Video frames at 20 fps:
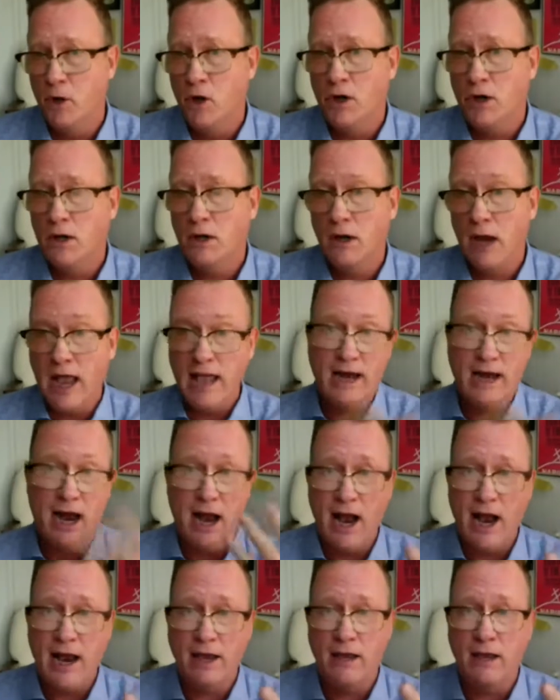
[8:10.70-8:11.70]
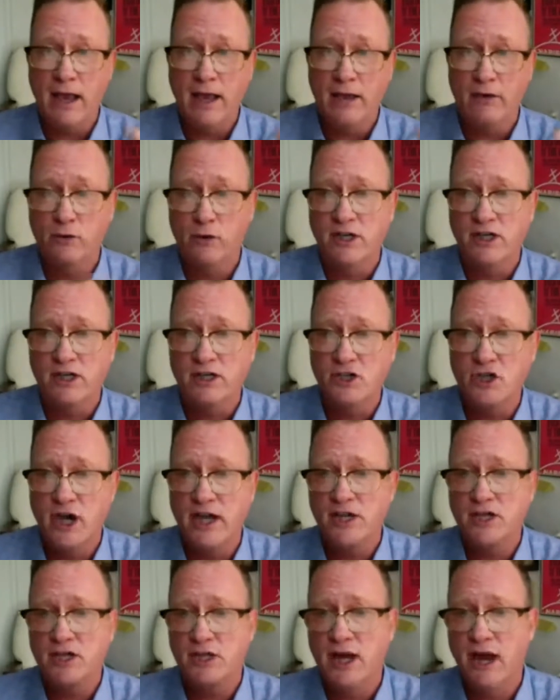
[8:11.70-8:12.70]
the book and I and Chris and
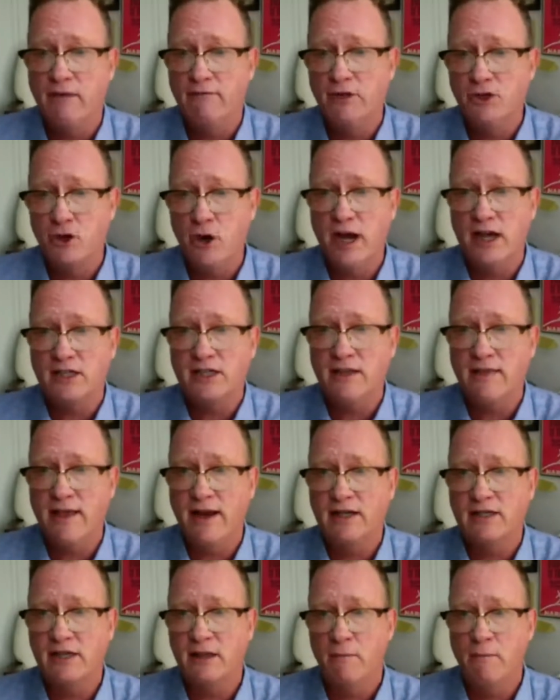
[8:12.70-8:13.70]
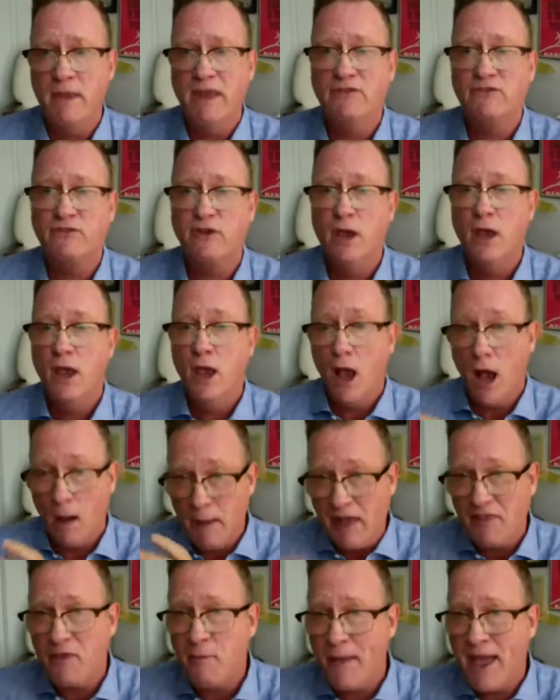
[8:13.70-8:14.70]
Jason have addressed, and that is the myths
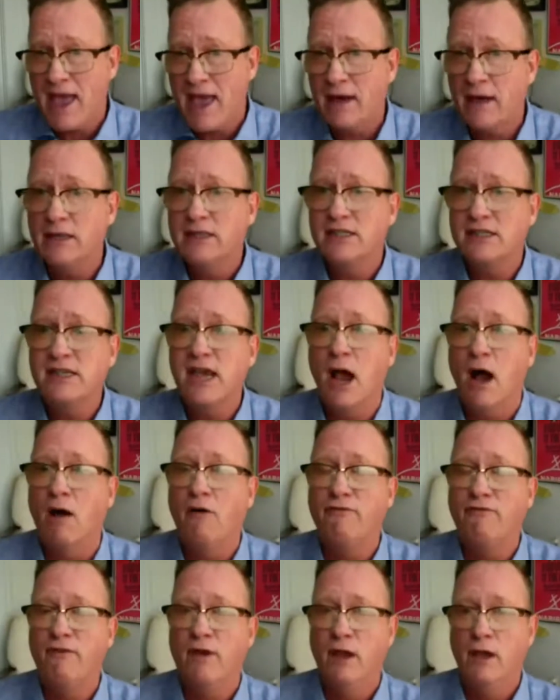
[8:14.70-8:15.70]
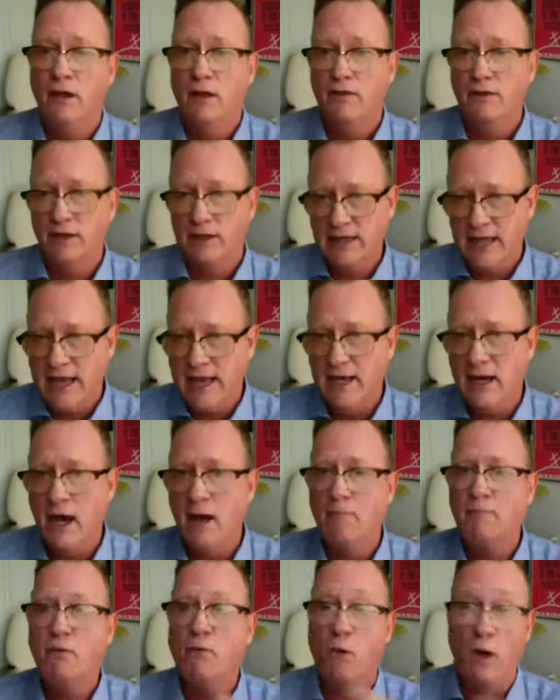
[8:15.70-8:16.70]
about the battle itself the lead
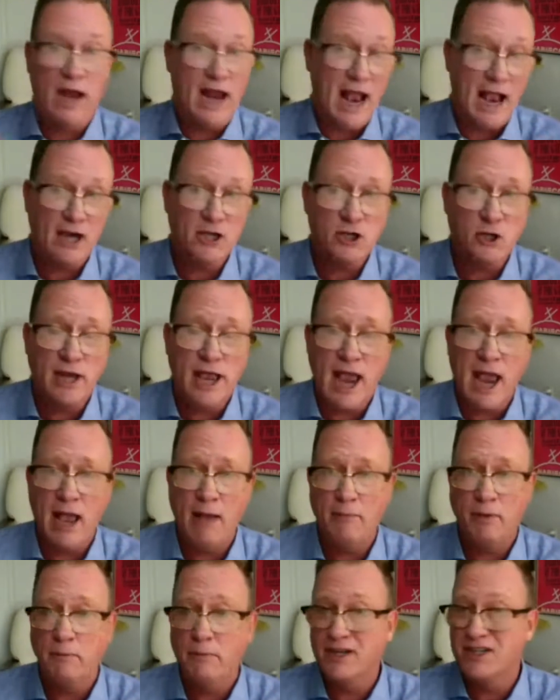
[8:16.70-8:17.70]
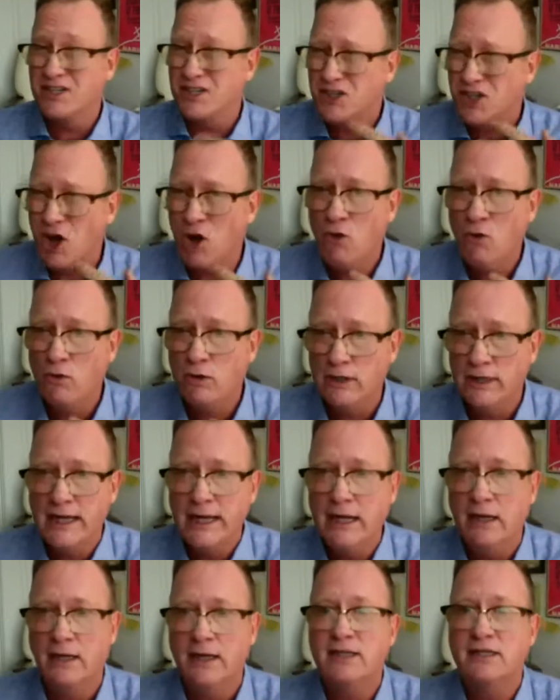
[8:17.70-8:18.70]
up, what actually happened, because so
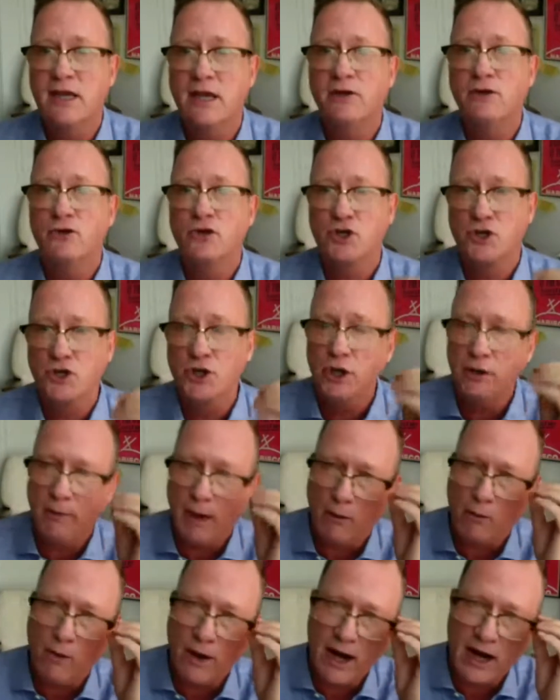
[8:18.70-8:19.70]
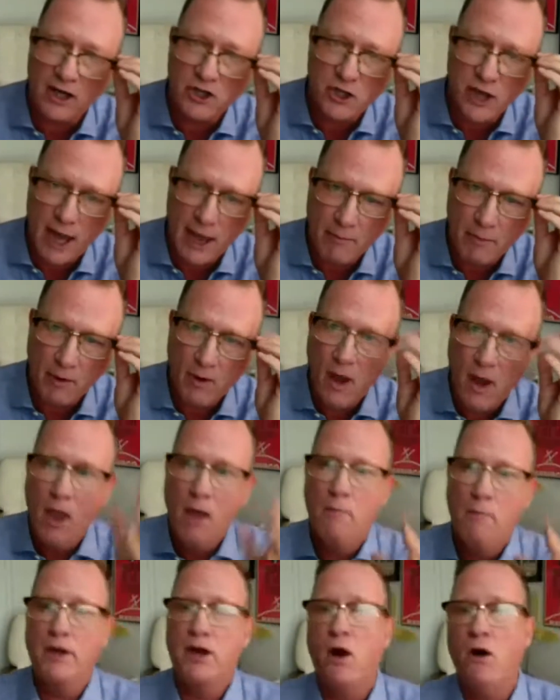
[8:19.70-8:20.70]
little is understood about what actually happened,
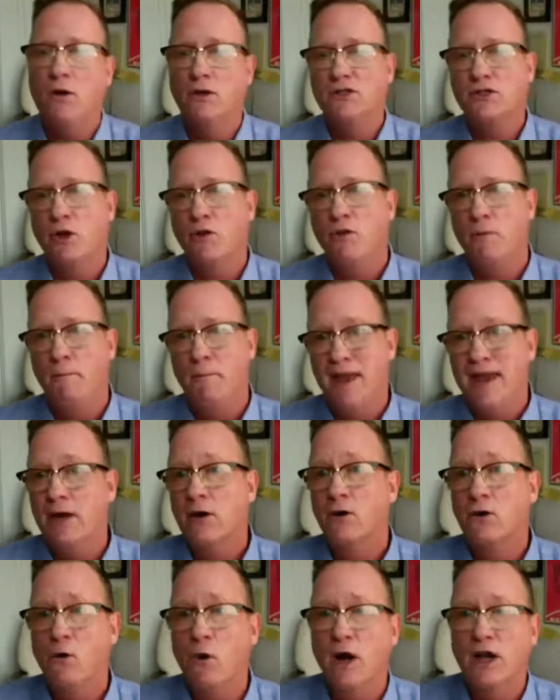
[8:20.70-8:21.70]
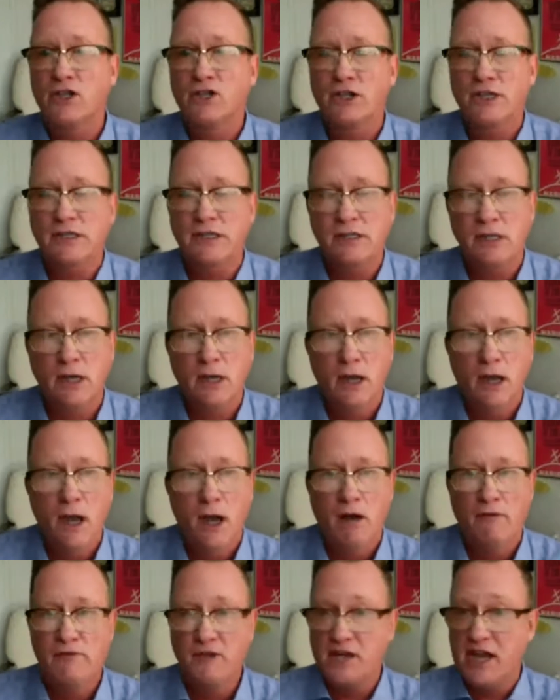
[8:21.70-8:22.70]
but also the bigger questions
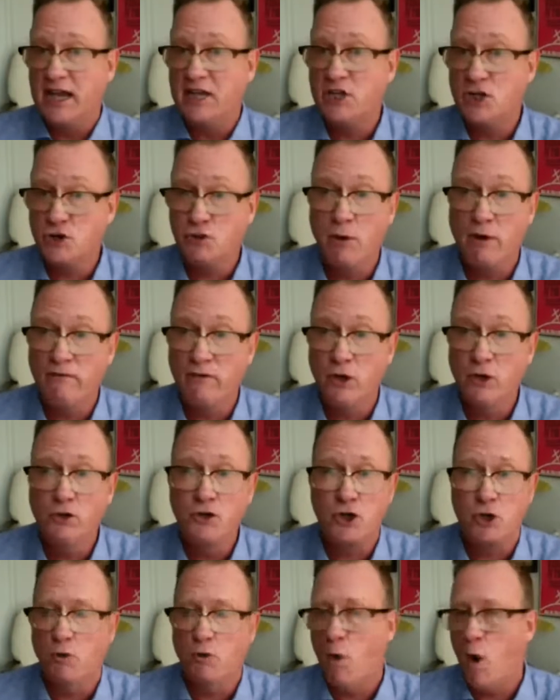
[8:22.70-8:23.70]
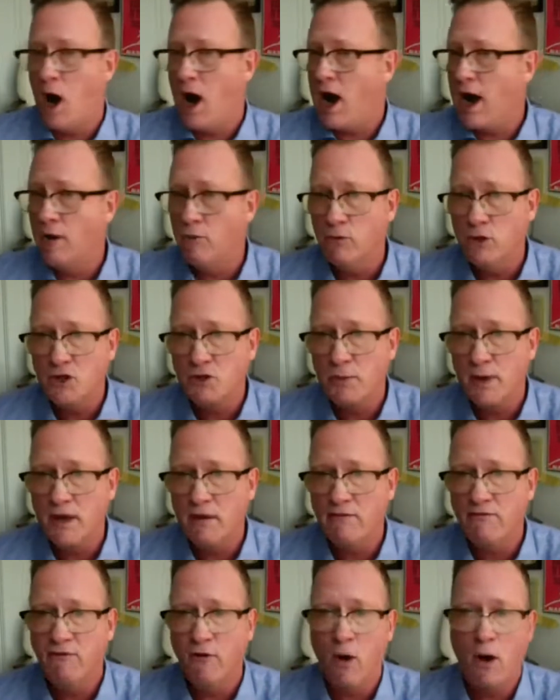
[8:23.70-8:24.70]
of the Texas Revolution, why it was
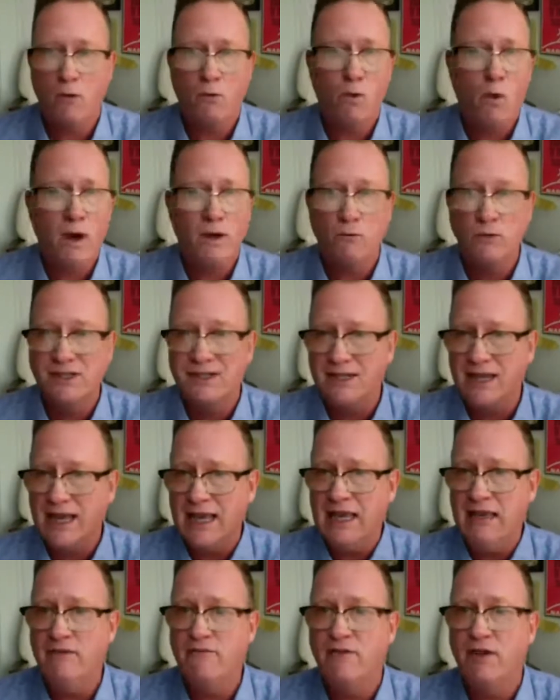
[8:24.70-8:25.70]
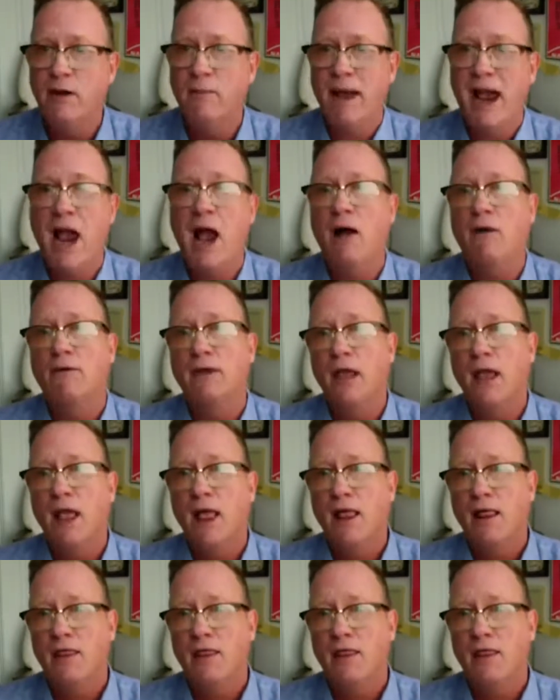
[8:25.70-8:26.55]
being fought, what it was even about,